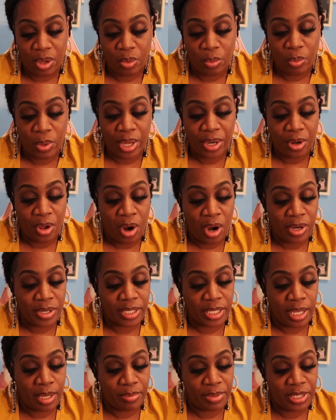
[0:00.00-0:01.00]
What are
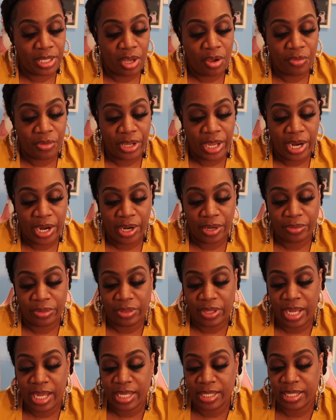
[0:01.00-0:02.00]
some self-care
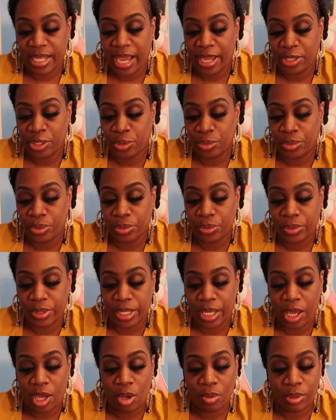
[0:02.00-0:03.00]
things that you do
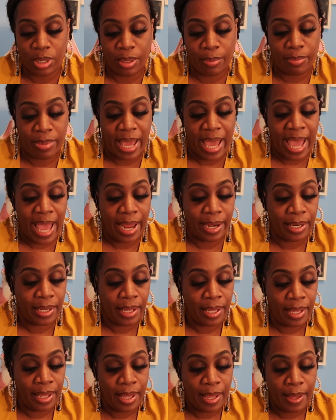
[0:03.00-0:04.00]
to help combat
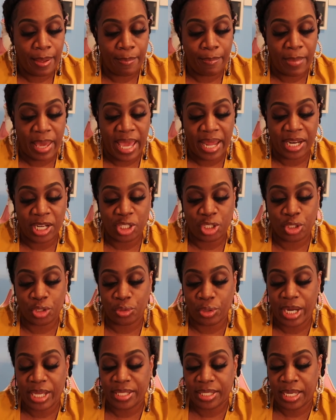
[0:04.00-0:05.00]
manage
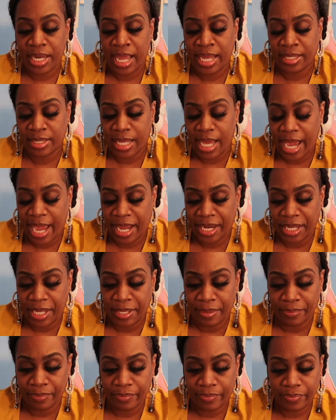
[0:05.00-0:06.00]
stress and
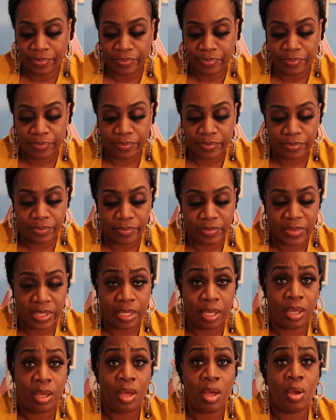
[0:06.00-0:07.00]
anxiety?
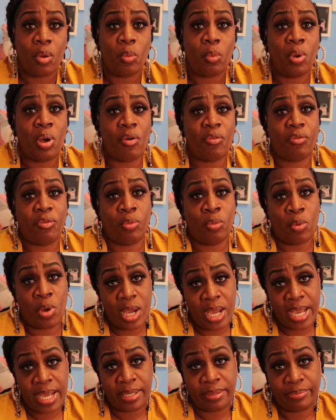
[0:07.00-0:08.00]
Well, for
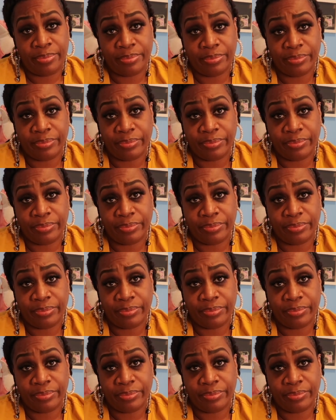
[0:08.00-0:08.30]
one,